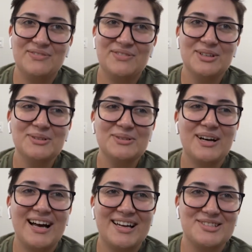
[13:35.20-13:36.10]
If
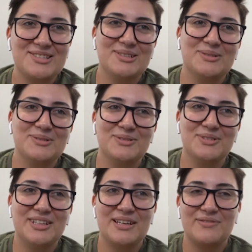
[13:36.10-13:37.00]
you had
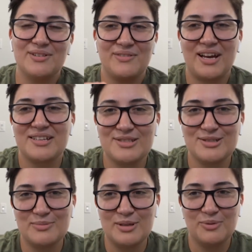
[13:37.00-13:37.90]
to give
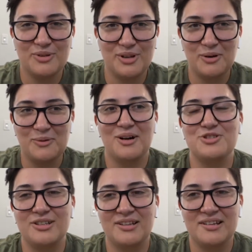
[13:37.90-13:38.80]
advice to people that are
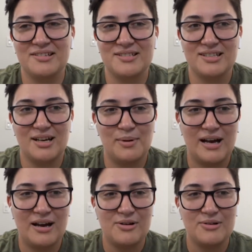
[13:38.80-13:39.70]
watching this
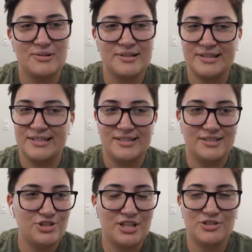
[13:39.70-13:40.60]
about
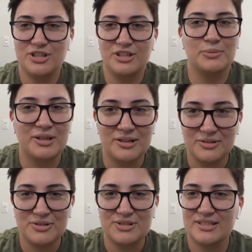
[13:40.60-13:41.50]
changing
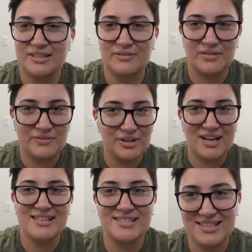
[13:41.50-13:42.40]
careers, if they're
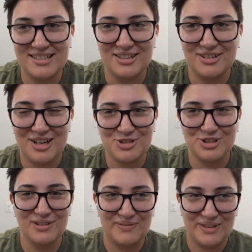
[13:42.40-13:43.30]
hesitant, they're not
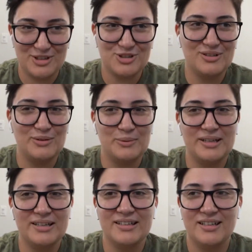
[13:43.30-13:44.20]
sure if they should do
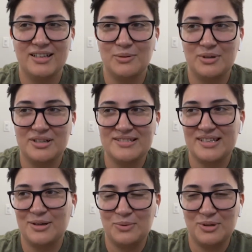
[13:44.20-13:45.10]
it, what
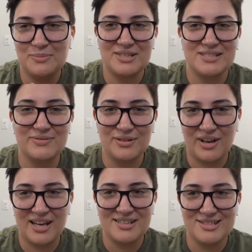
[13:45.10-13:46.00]
is like one piece of
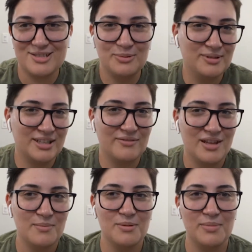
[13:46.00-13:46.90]
advice you would give
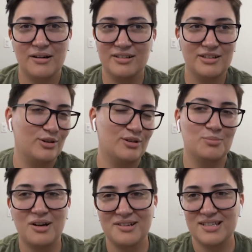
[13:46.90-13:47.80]
them about either
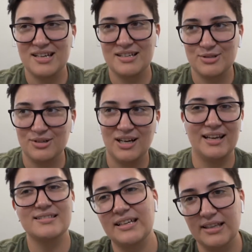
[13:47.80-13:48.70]
the process or
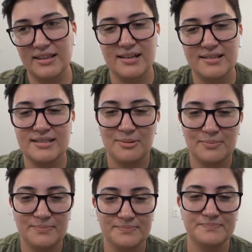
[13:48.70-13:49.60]
like taking that step?